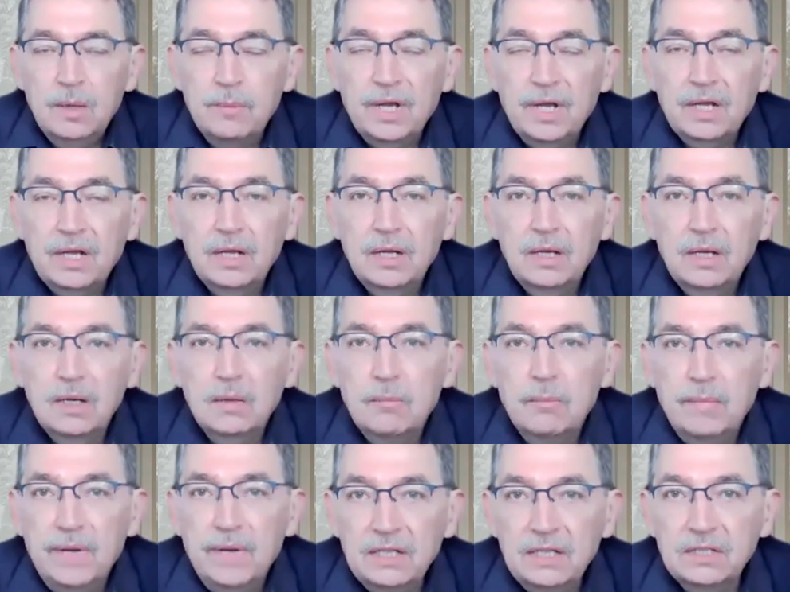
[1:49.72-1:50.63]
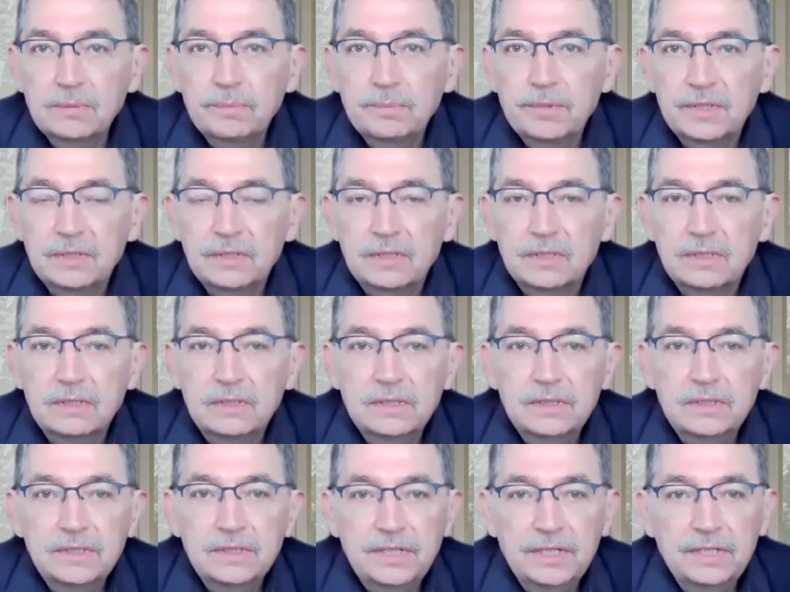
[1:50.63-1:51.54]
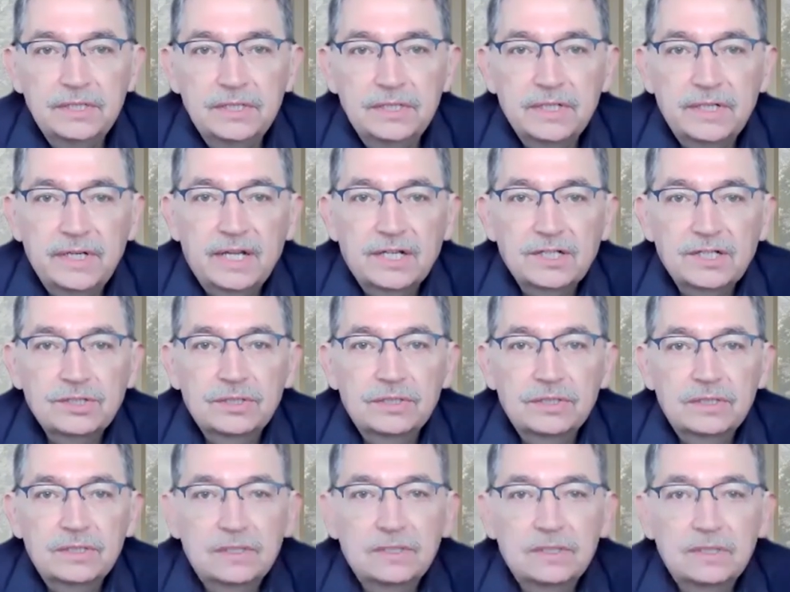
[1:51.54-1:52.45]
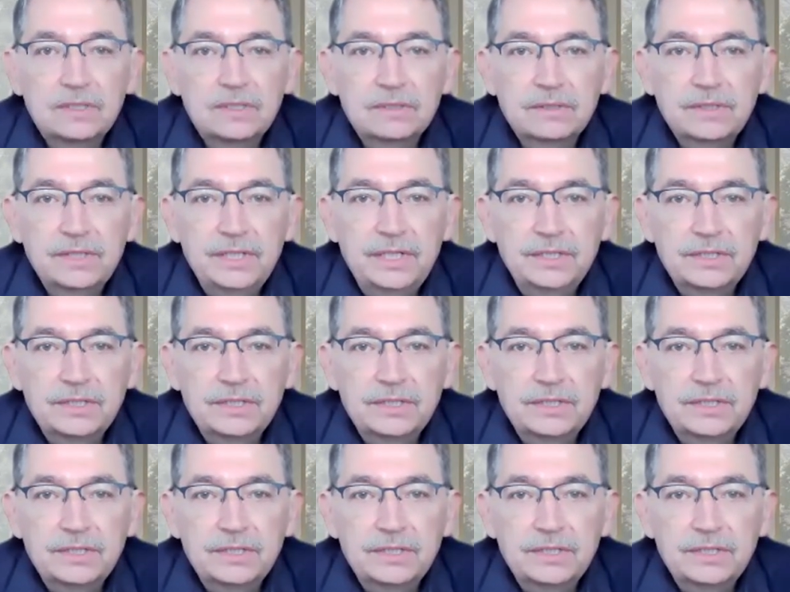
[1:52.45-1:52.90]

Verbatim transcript: among multiple international